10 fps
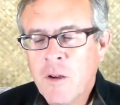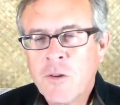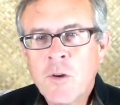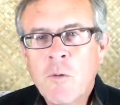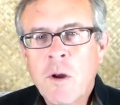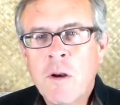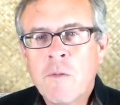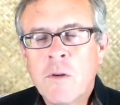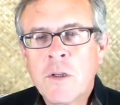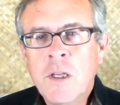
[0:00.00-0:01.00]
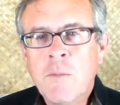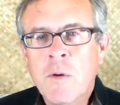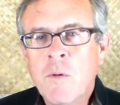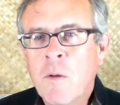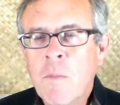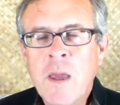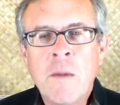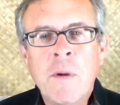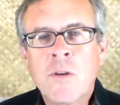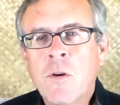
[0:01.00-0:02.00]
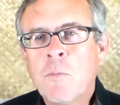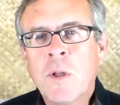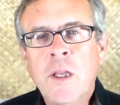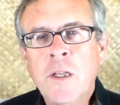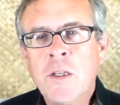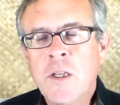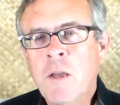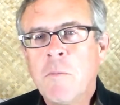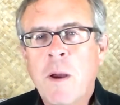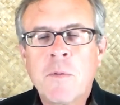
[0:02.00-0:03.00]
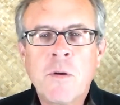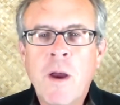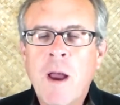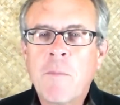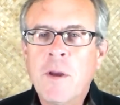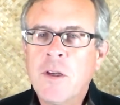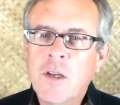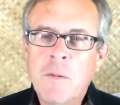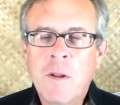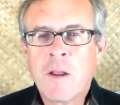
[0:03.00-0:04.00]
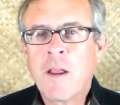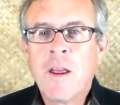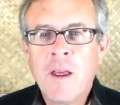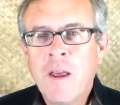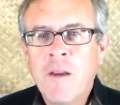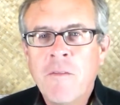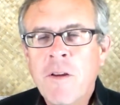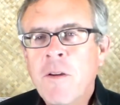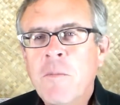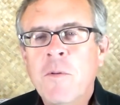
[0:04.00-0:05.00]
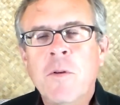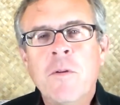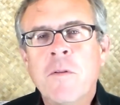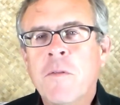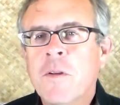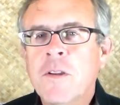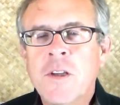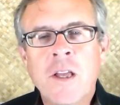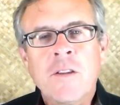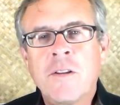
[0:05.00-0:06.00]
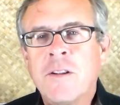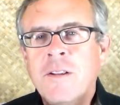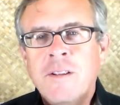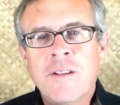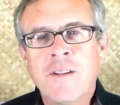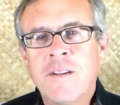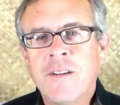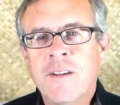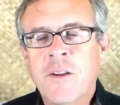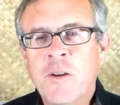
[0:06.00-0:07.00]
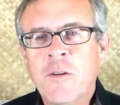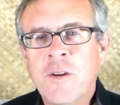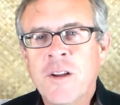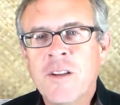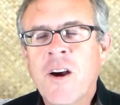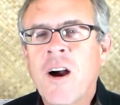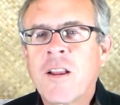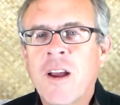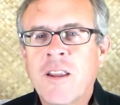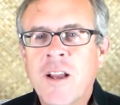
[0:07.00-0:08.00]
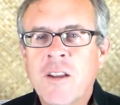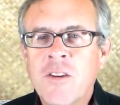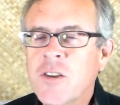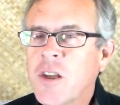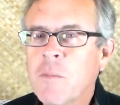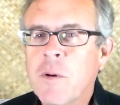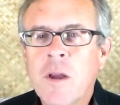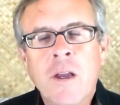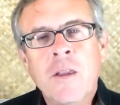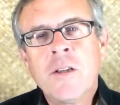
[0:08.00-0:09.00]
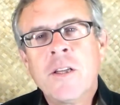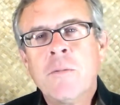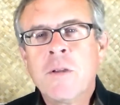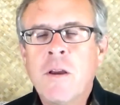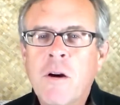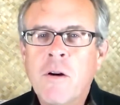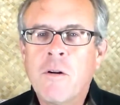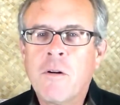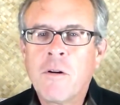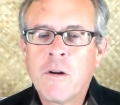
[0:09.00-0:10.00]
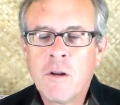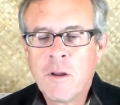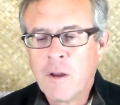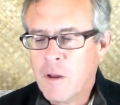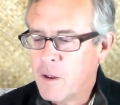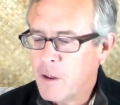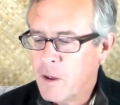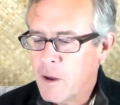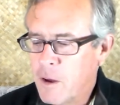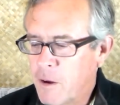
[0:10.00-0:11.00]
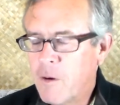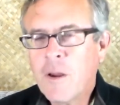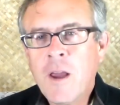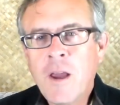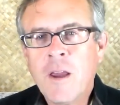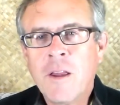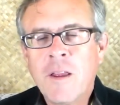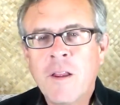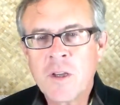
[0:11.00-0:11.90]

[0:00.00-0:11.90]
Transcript: You're so wonderful, sheep. You're making me so pleased, sheep. I'm so happy, sheep. And a very beautiful, gentle, you know, talk like that to the sheep. And the sheep say, oh, oh okay.